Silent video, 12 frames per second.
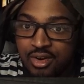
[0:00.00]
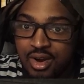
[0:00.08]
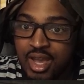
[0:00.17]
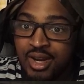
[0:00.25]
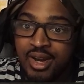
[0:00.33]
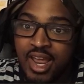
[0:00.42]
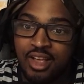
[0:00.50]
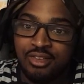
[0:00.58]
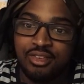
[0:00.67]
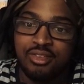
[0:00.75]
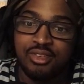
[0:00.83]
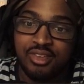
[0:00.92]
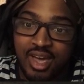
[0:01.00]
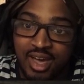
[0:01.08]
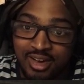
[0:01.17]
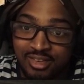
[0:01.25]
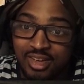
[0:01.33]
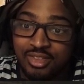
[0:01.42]
It enhances
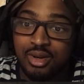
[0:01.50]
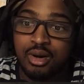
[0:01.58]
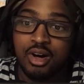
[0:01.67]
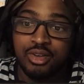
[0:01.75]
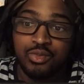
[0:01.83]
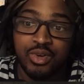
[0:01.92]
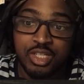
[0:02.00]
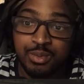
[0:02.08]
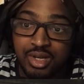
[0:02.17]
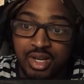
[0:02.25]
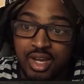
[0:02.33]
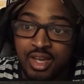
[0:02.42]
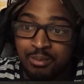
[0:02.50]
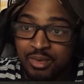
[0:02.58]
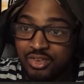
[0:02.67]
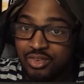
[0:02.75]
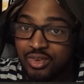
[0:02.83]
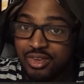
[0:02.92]
attacks at the cost of HP in
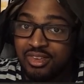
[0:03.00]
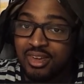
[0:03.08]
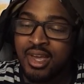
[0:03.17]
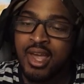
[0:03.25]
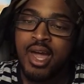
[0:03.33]
mixed physic.